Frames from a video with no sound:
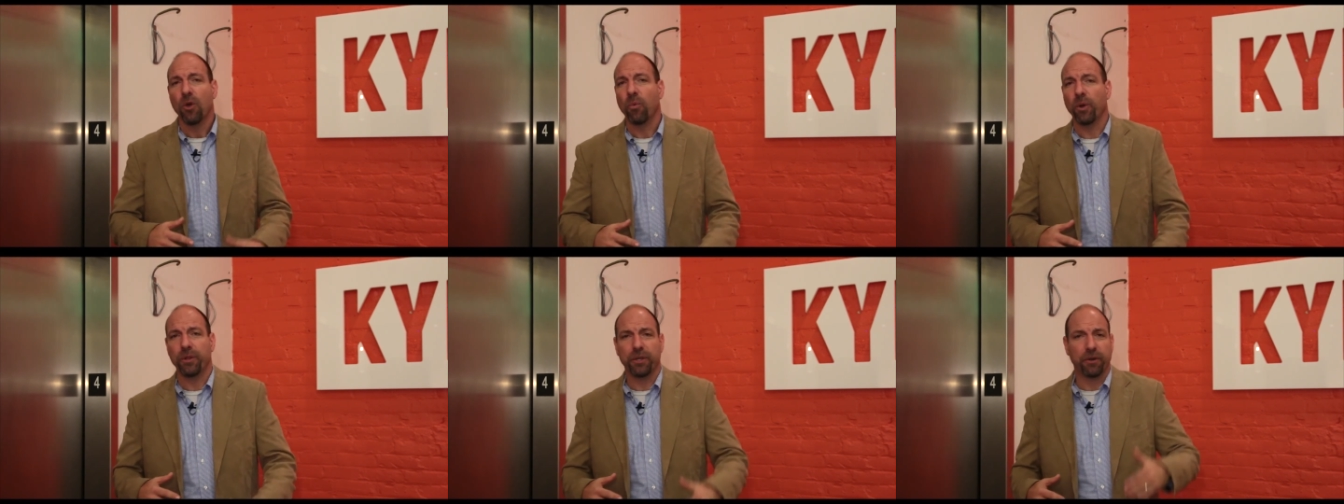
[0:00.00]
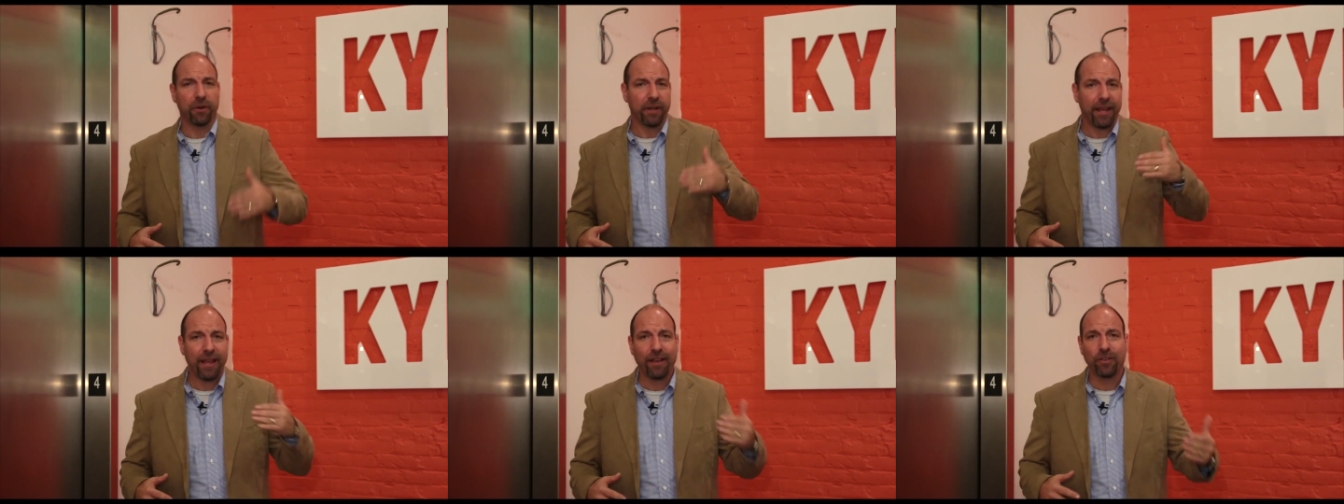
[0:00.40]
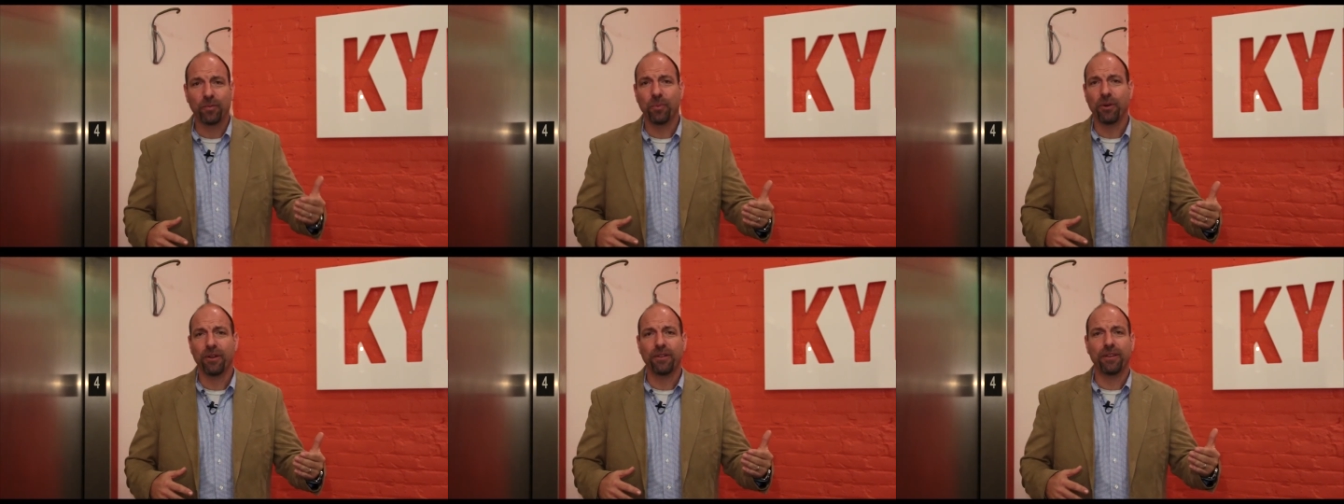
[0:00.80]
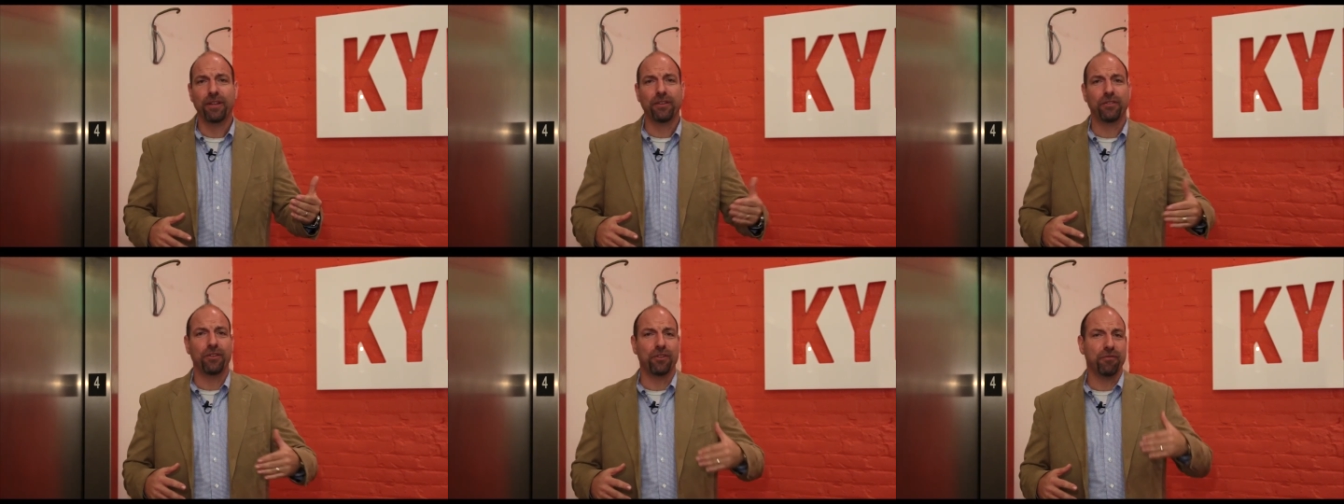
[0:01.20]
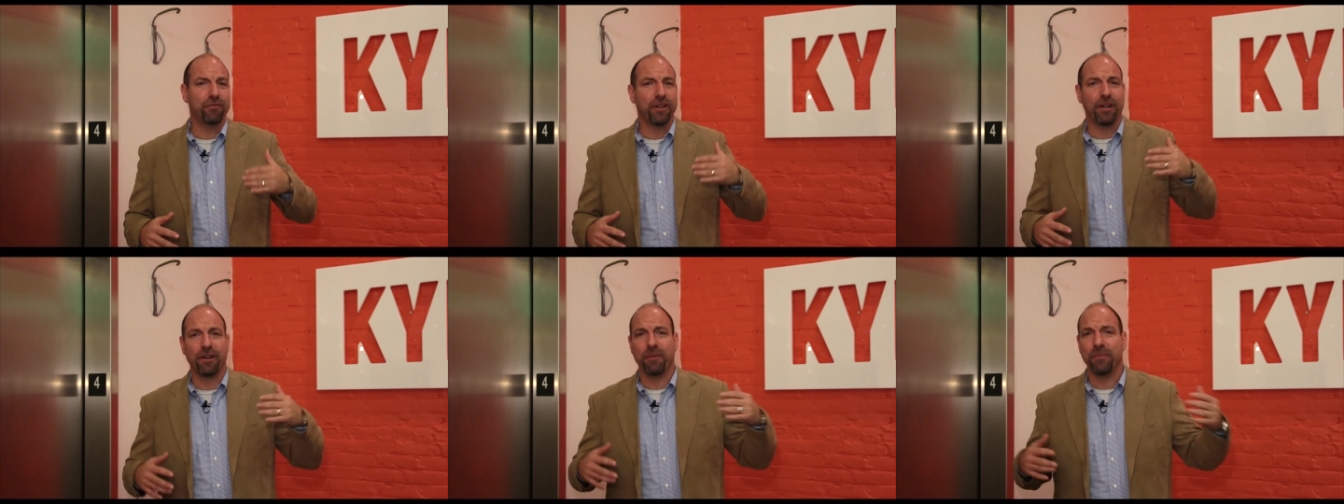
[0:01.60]
Whether you're an expert at this and
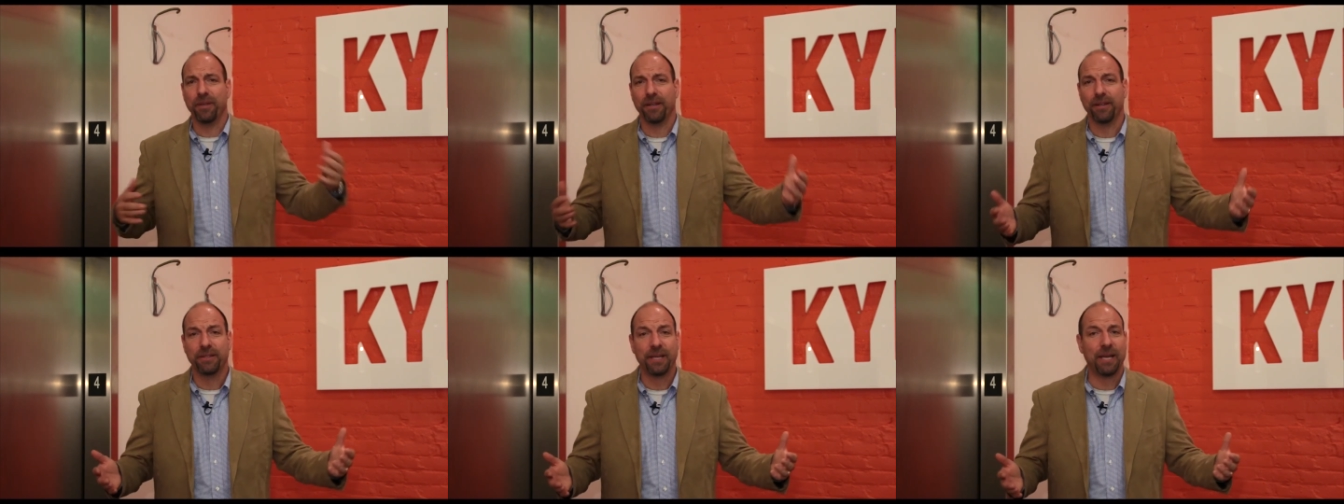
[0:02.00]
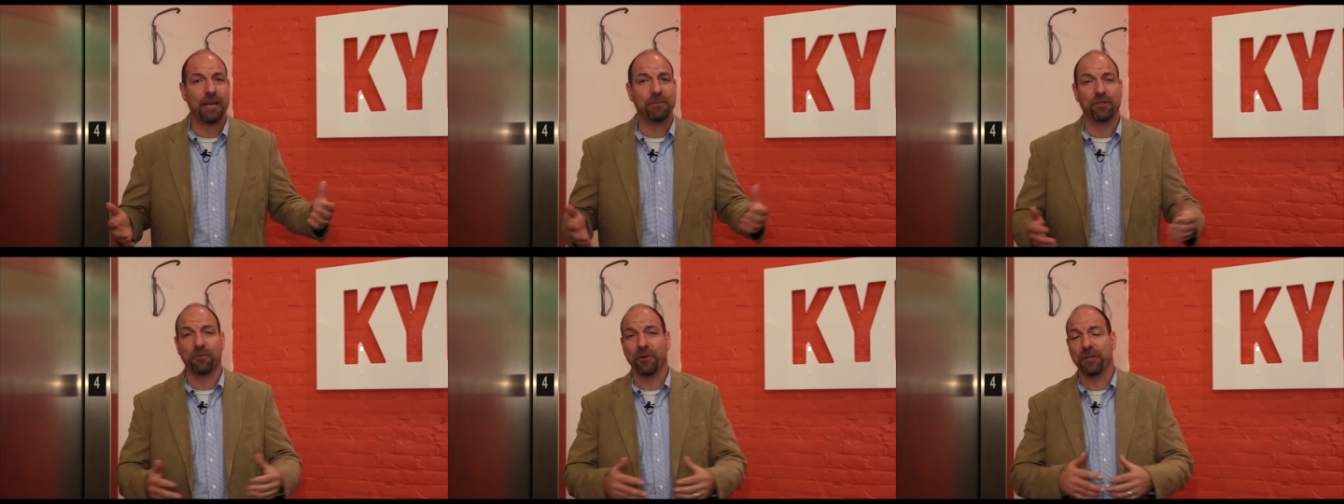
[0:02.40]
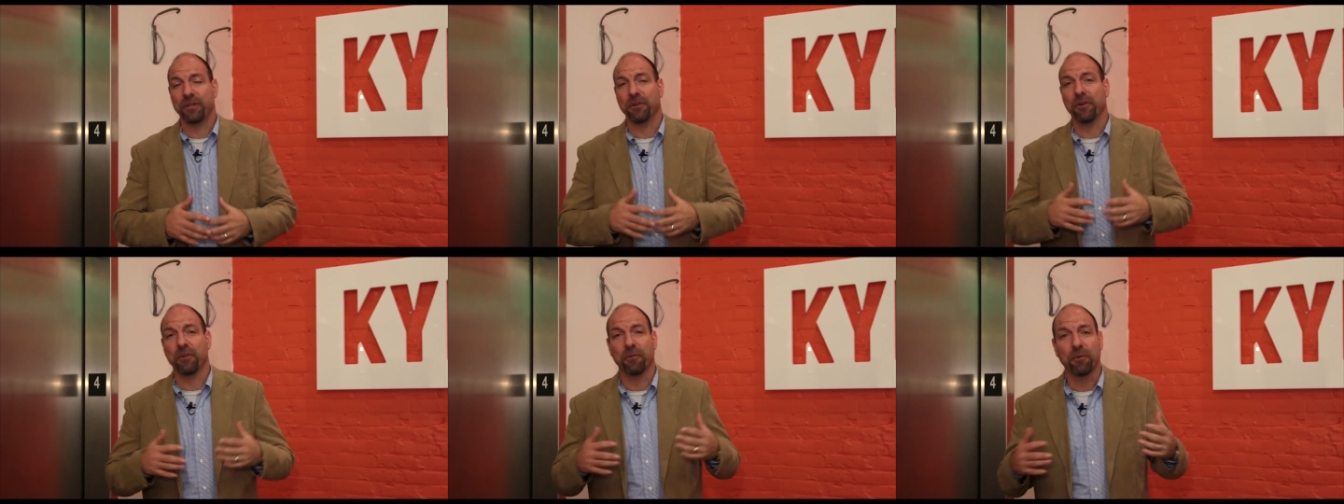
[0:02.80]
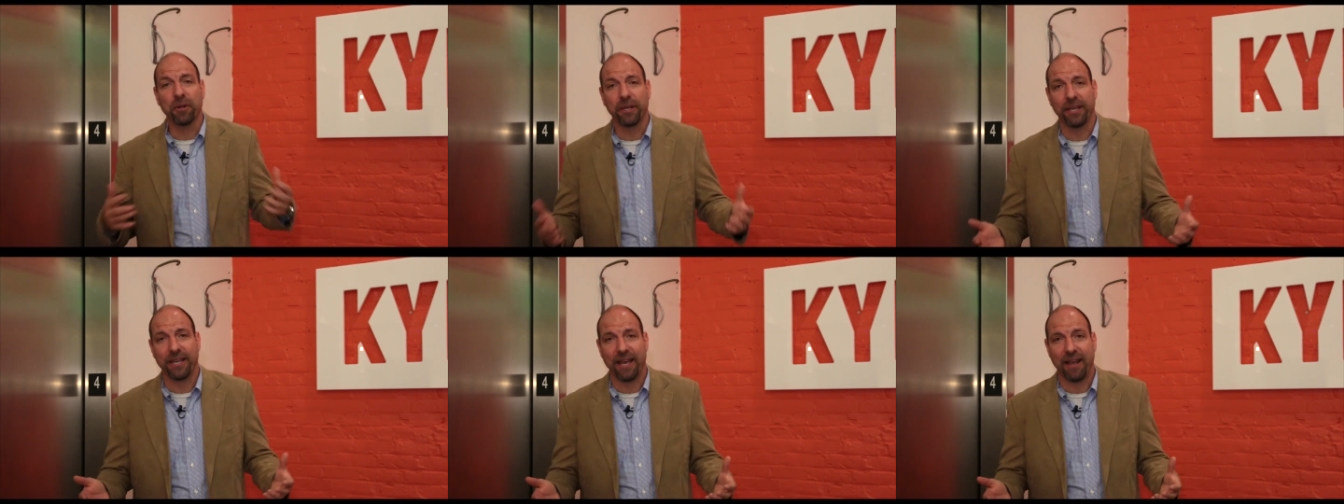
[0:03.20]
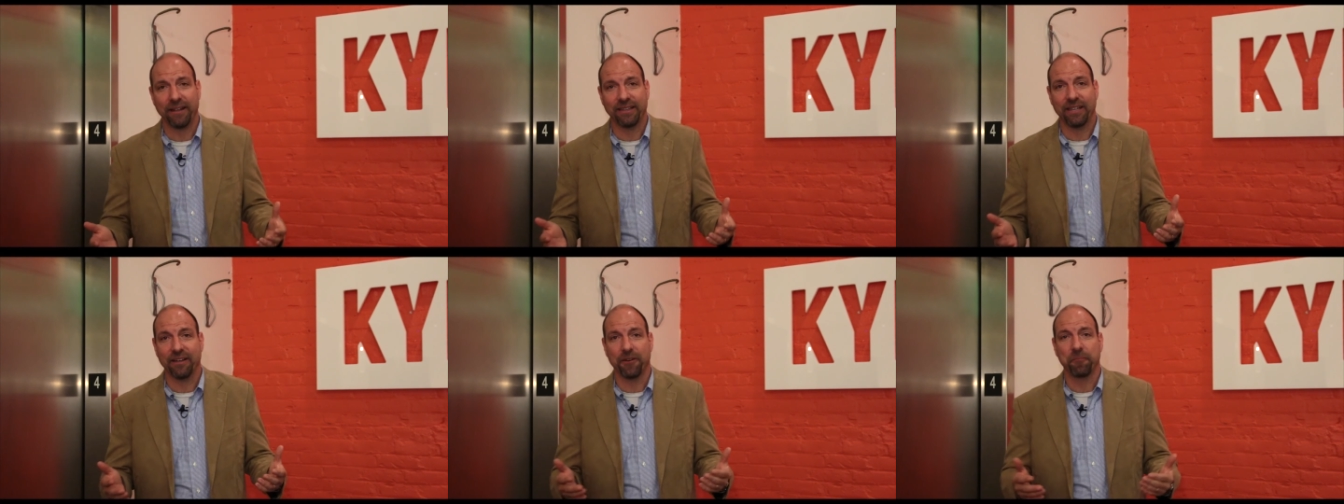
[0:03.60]
you've done it a million times or whether you're a rookie
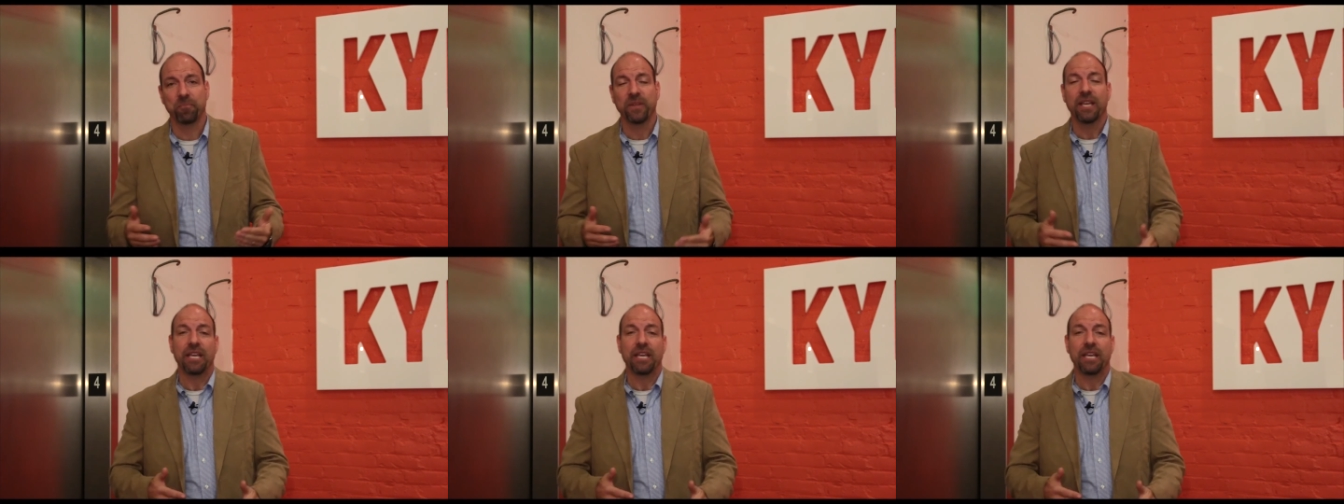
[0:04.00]
out there,